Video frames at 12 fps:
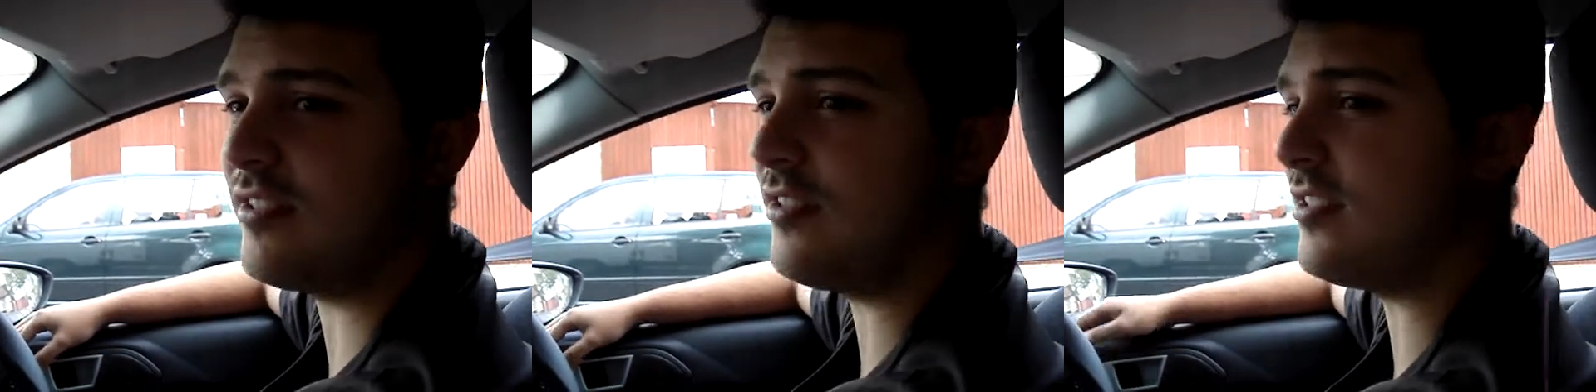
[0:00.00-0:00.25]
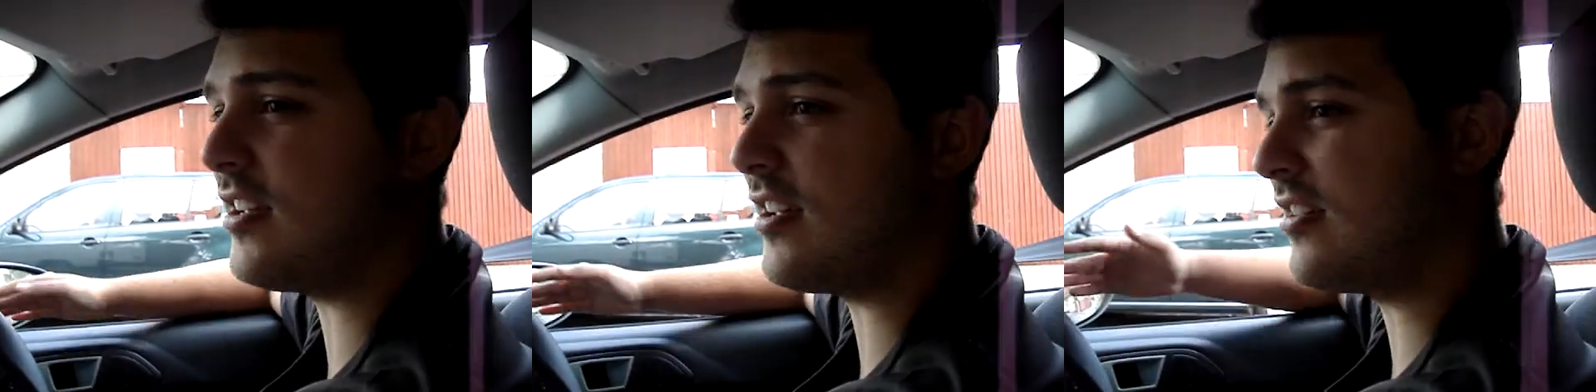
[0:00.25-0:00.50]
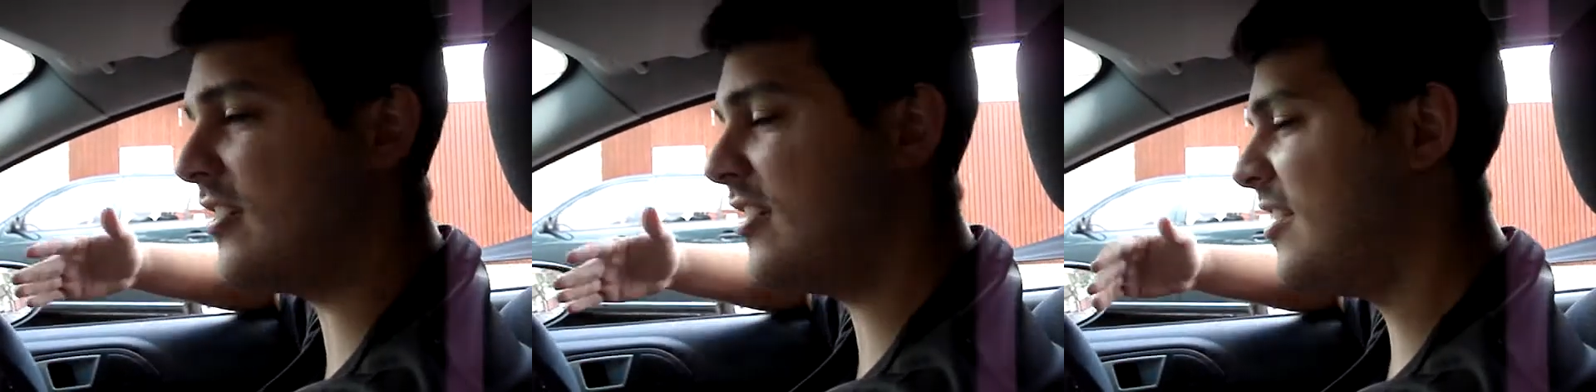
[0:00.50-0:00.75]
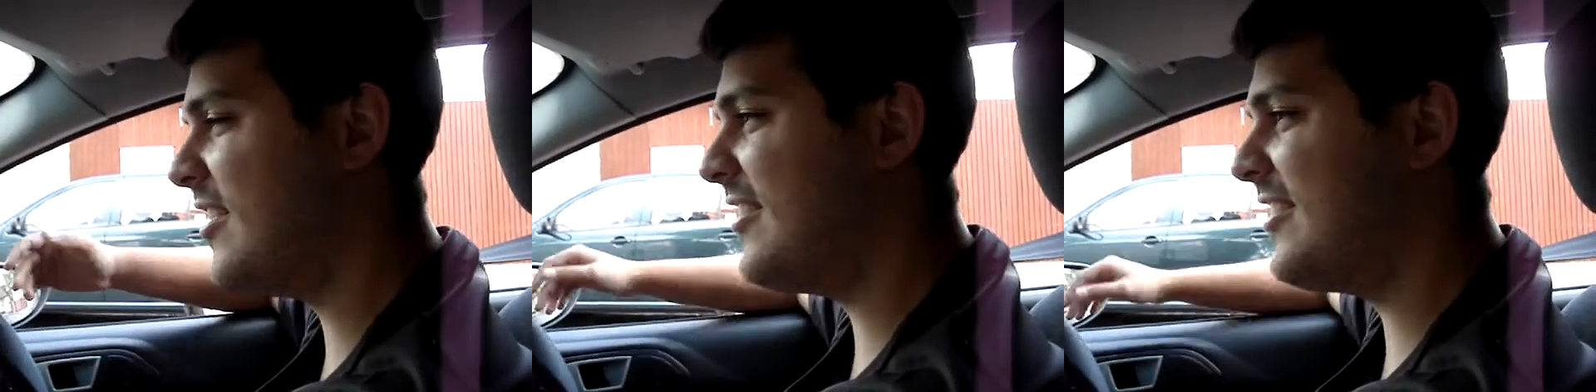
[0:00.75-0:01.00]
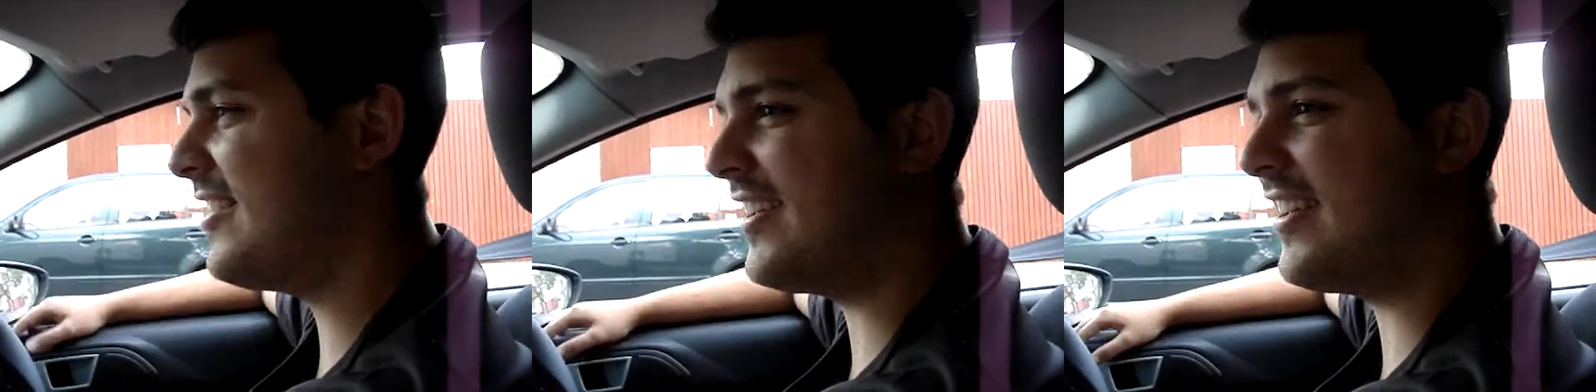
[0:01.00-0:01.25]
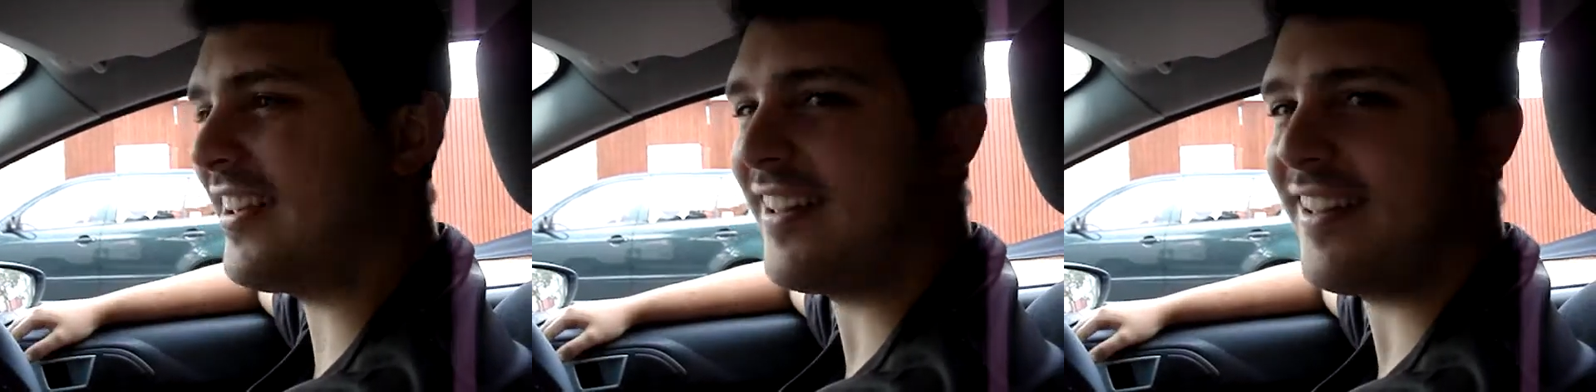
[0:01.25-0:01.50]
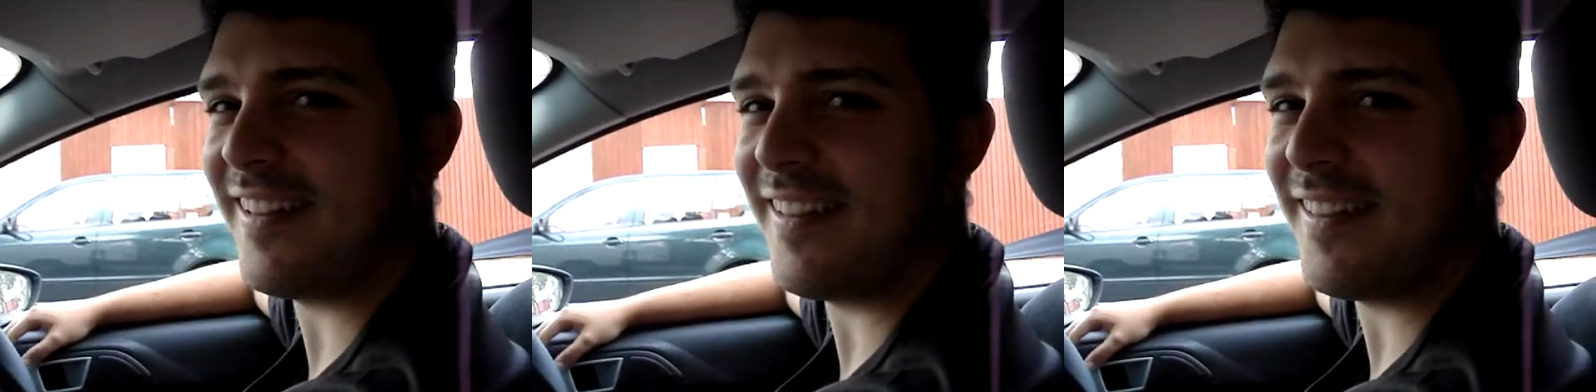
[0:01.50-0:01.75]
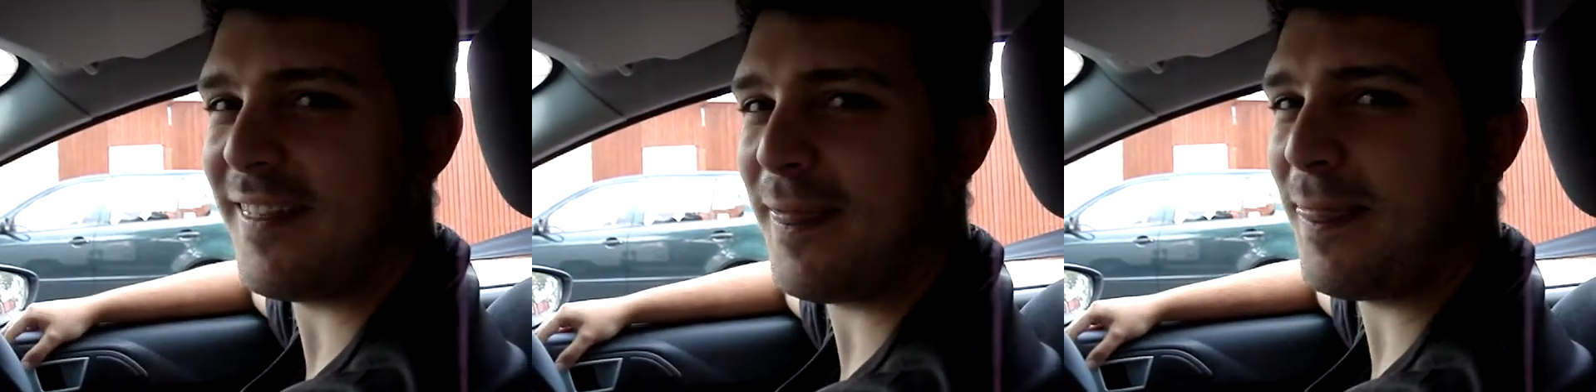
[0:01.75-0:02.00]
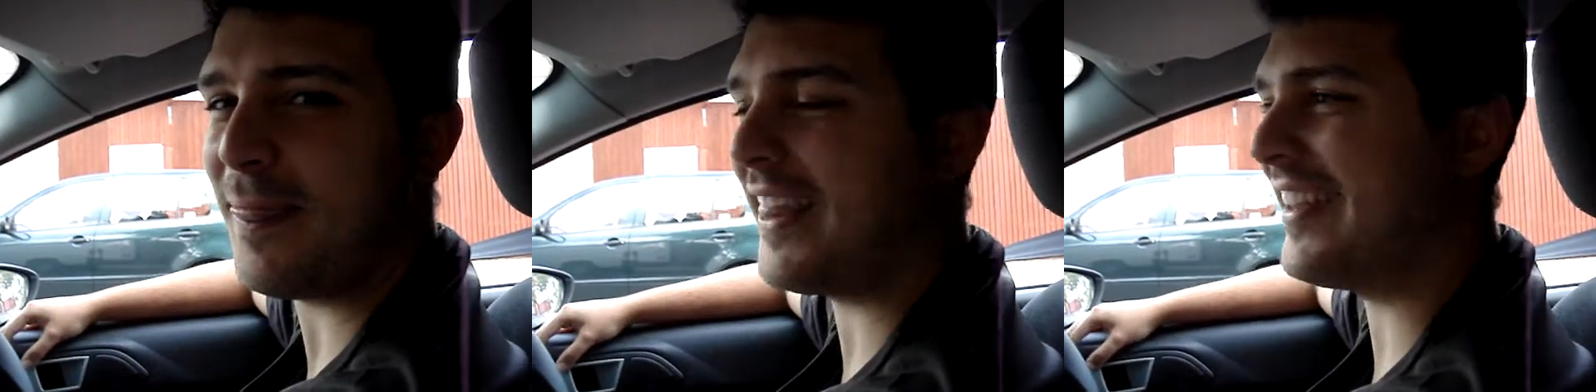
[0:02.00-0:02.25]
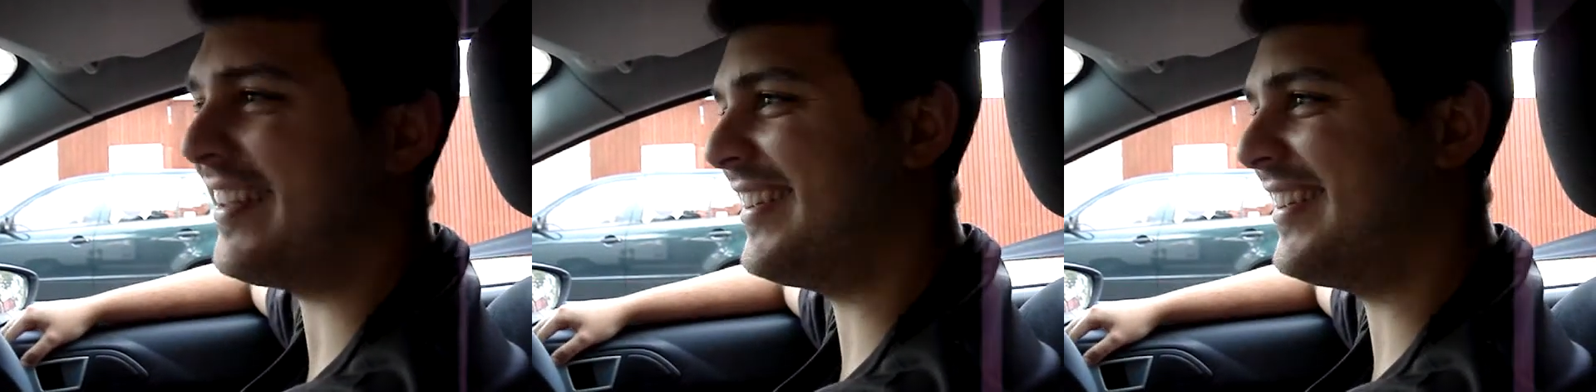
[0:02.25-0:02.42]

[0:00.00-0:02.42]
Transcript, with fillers: because sounds like there's some more customers coming. Can you